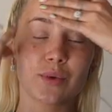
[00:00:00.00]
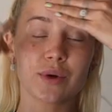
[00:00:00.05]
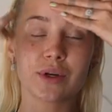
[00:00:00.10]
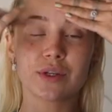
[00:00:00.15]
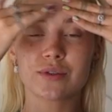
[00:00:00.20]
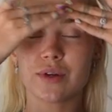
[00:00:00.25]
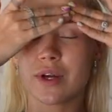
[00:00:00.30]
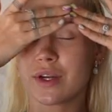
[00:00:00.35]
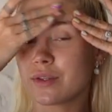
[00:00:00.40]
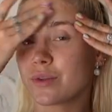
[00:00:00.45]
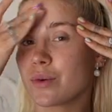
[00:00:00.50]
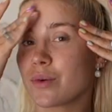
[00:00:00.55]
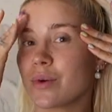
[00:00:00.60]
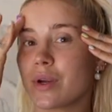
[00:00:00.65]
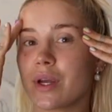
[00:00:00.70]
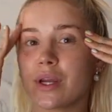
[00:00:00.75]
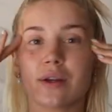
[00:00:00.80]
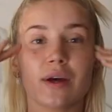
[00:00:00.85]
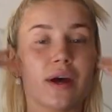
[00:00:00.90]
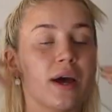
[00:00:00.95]
We are trying to
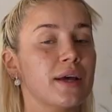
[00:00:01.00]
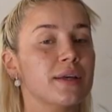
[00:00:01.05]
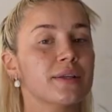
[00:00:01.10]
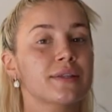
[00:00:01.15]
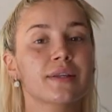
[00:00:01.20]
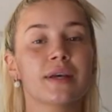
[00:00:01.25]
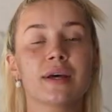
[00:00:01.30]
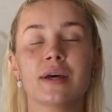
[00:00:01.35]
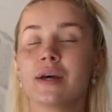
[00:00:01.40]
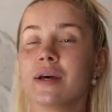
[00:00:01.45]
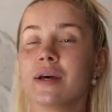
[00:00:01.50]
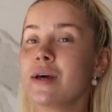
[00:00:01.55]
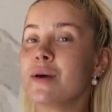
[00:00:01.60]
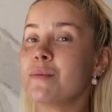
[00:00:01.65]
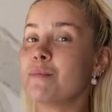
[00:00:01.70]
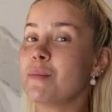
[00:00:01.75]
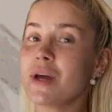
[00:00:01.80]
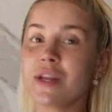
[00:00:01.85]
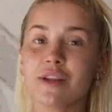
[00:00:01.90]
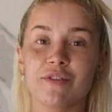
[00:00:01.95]
create as
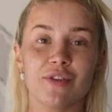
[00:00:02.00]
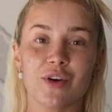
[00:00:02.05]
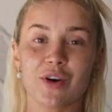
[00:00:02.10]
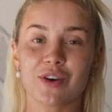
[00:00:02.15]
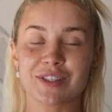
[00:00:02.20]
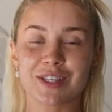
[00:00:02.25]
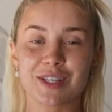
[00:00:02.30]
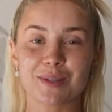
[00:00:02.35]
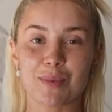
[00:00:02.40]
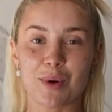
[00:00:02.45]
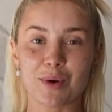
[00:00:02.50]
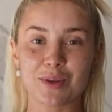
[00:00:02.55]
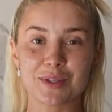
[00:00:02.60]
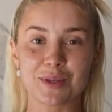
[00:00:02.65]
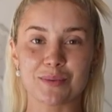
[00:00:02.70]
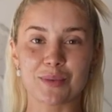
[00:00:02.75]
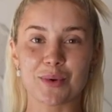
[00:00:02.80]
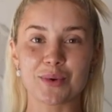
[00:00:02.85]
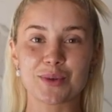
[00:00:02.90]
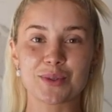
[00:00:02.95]
many vlogs as
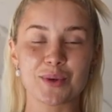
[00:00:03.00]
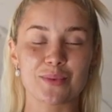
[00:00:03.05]
possible.